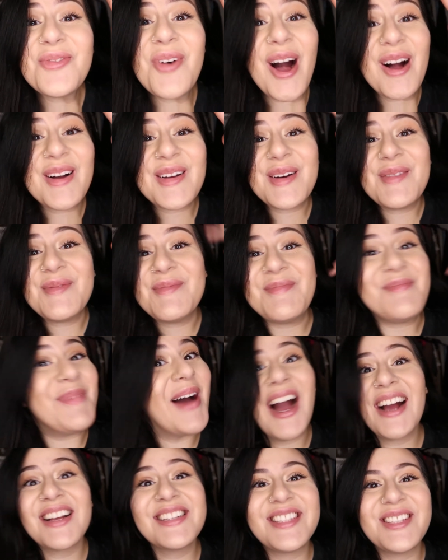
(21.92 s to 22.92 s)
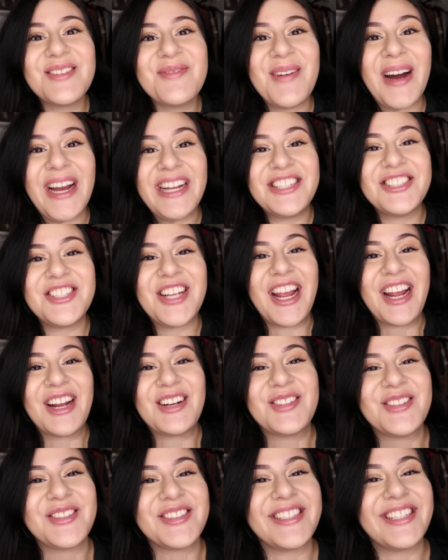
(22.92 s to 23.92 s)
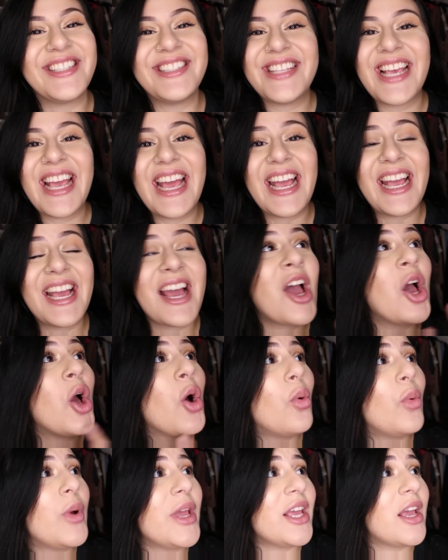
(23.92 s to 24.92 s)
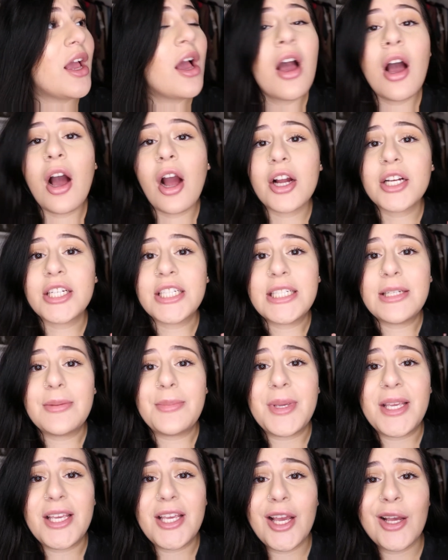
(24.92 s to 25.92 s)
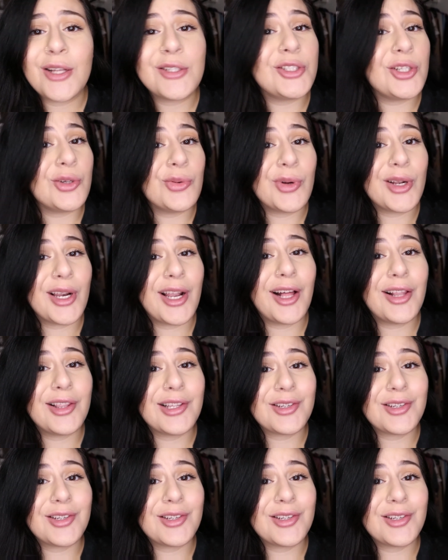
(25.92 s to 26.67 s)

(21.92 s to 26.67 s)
welcome back to my channel. Today we are gonna be doing a